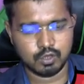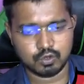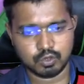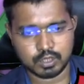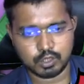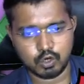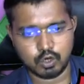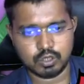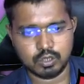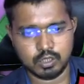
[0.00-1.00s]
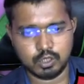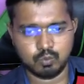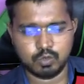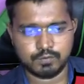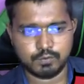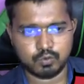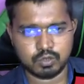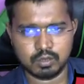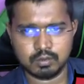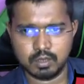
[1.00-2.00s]
so that your journey towards
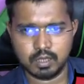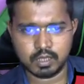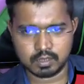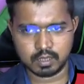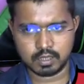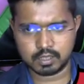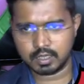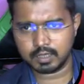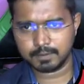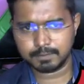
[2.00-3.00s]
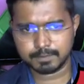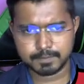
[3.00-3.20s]
future is easier.